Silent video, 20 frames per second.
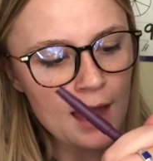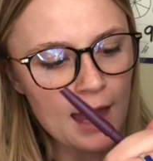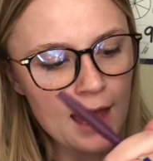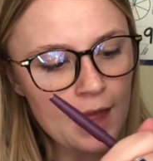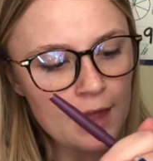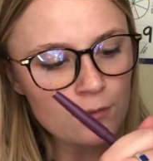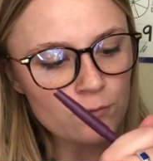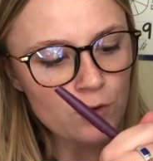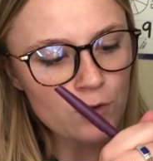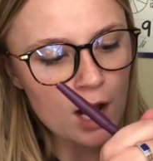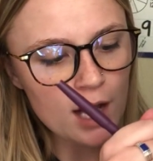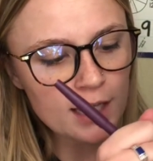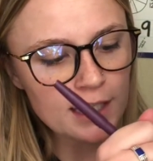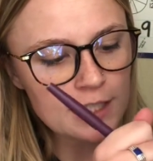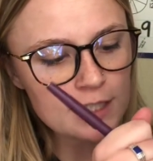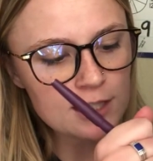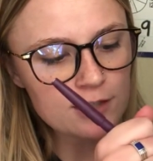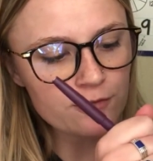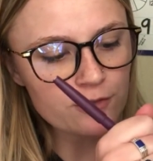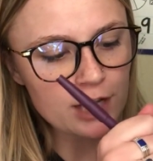And
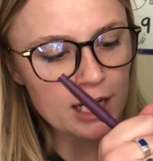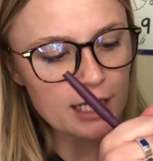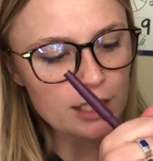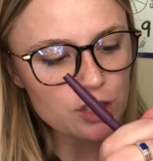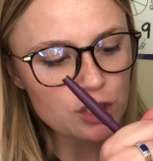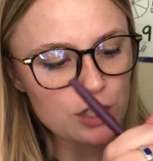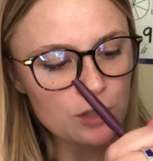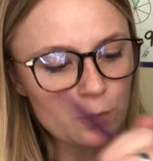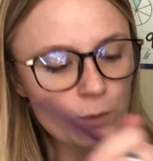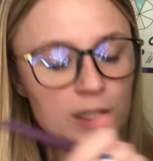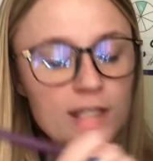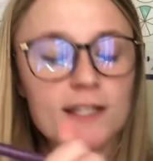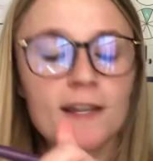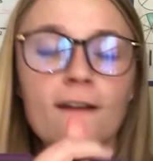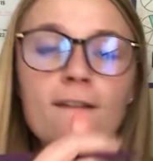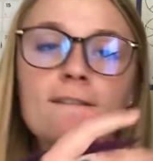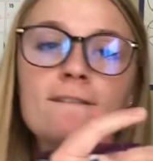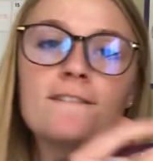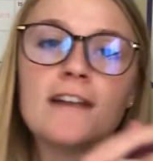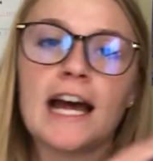Rocky's fraction was
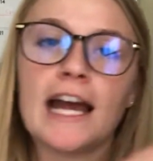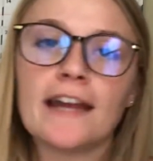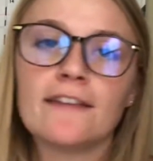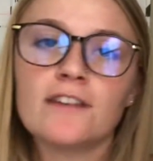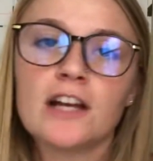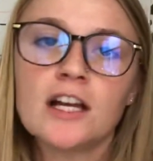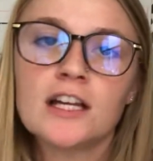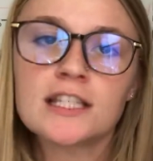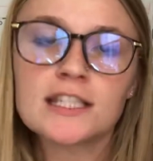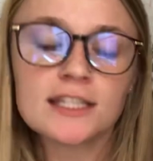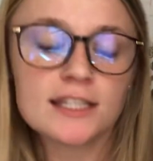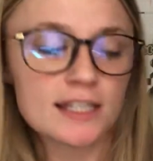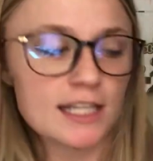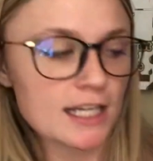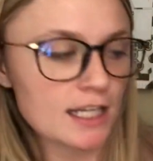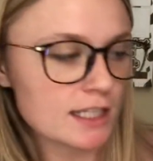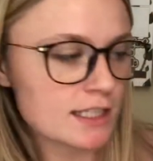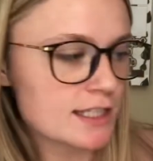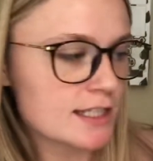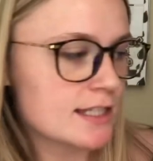
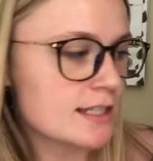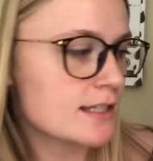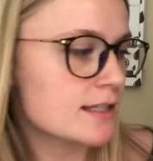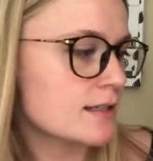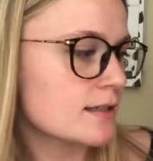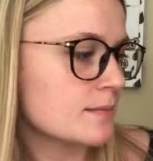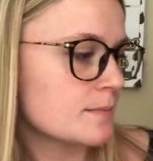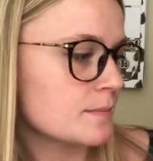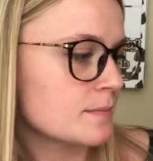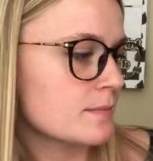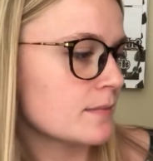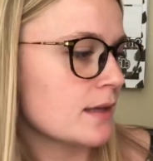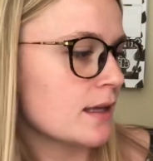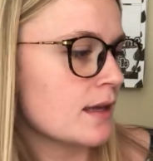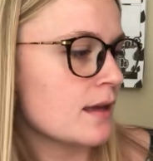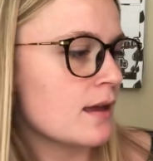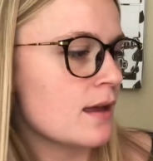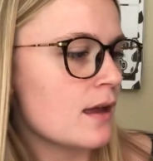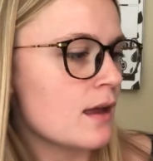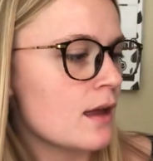5/6.
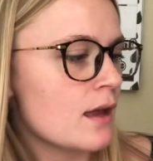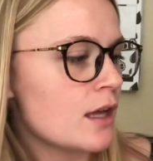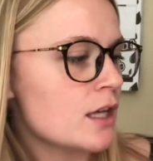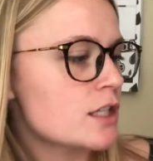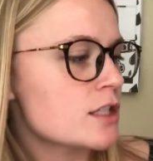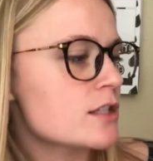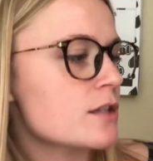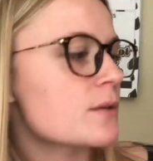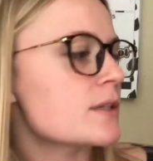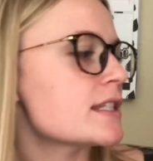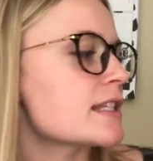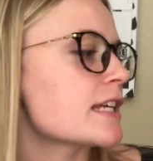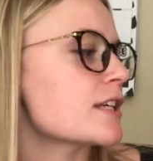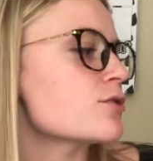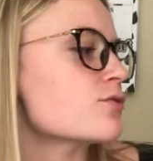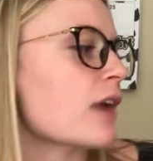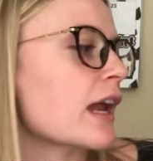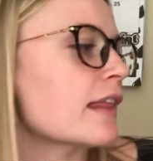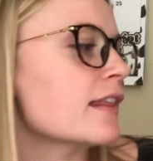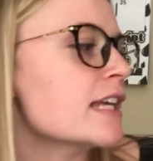So it
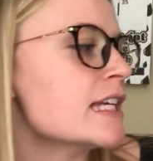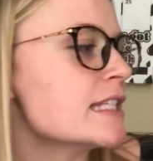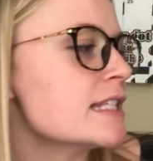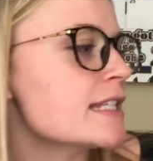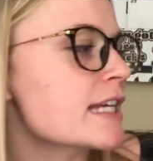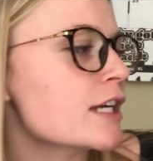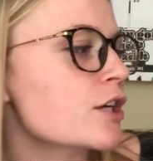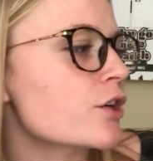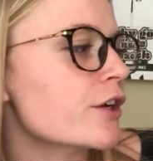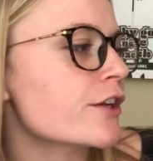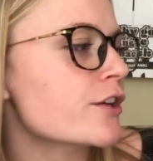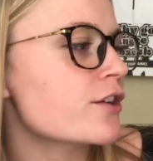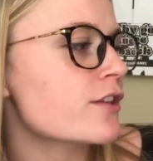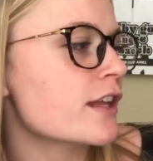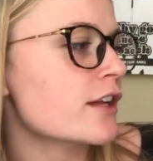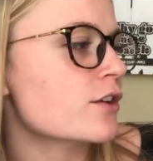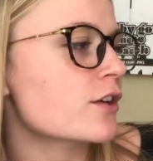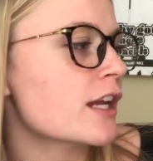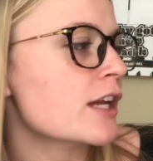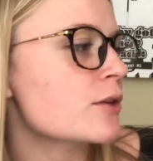says write less than, greater
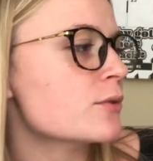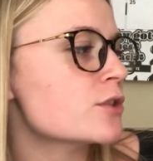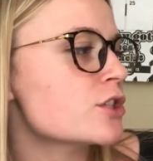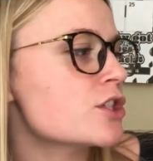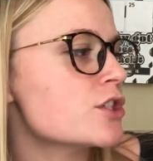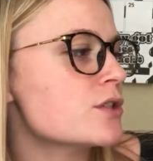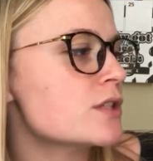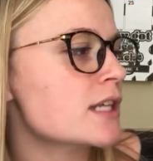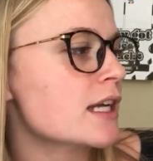than, or equal to